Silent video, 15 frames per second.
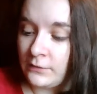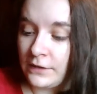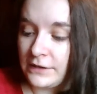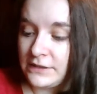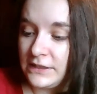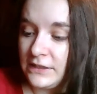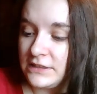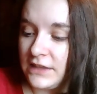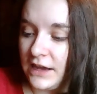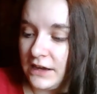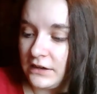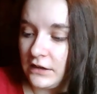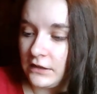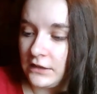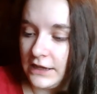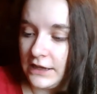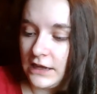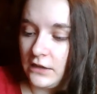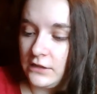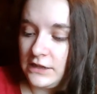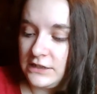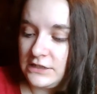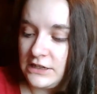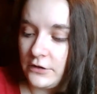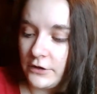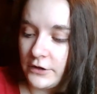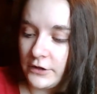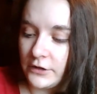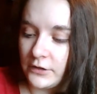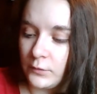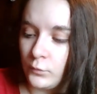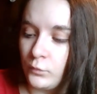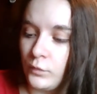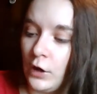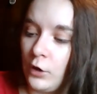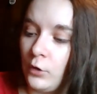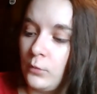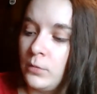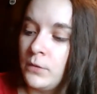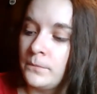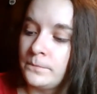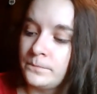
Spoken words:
nicely designed. I like how they did her robe.